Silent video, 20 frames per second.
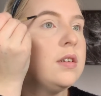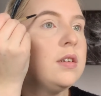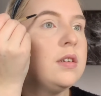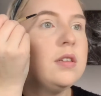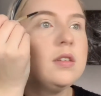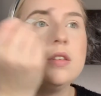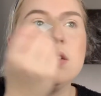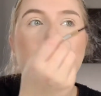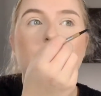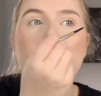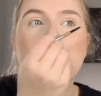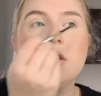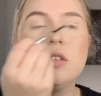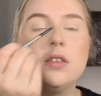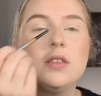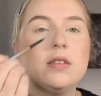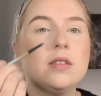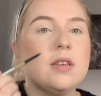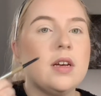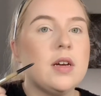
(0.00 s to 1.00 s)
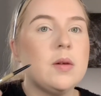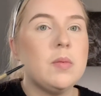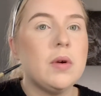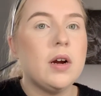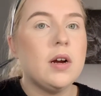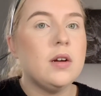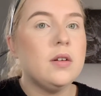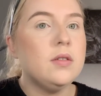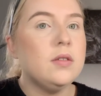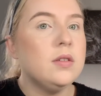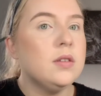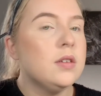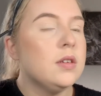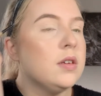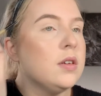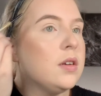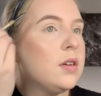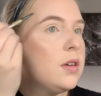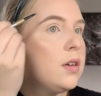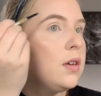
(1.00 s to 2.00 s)
to match this eyebrow.
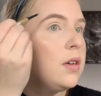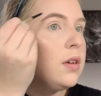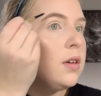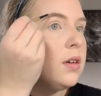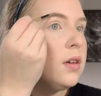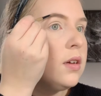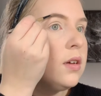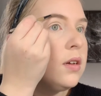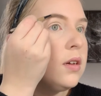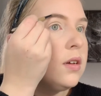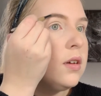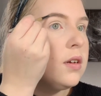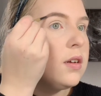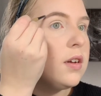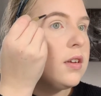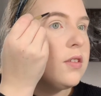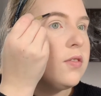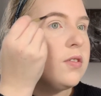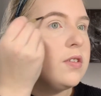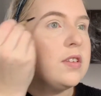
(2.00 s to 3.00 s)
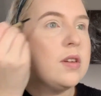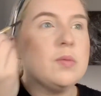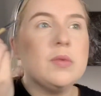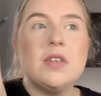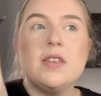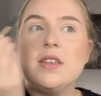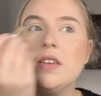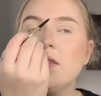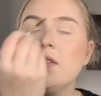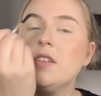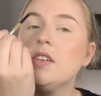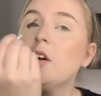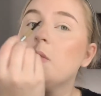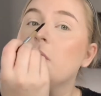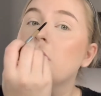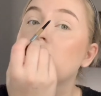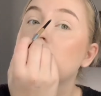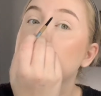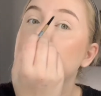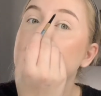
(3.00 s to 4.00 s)
Because for some reason, every time
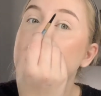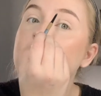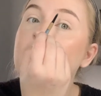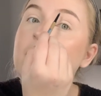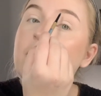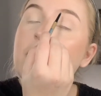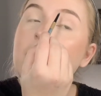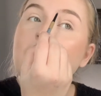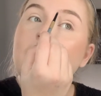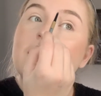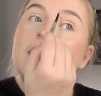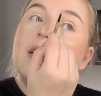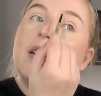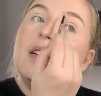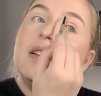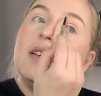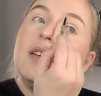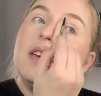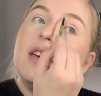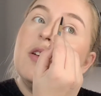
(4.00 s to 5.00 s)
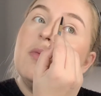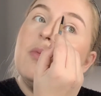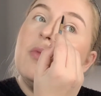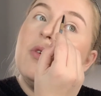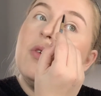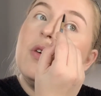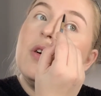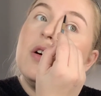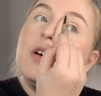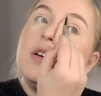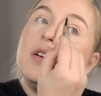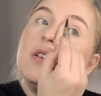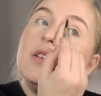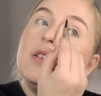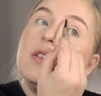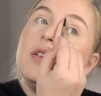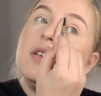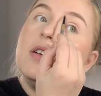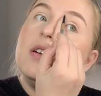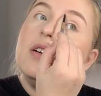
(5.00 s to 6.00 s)
I do this eyebrow, I tend to get more
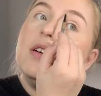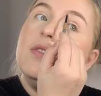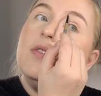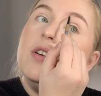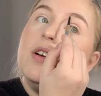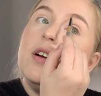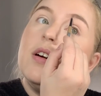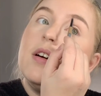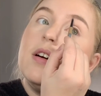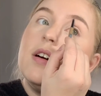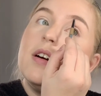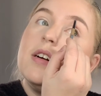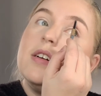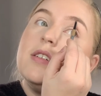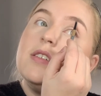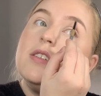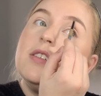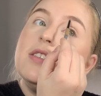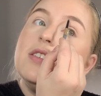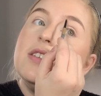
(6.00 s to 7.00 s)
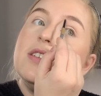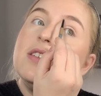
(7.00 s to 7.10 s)
of an arch.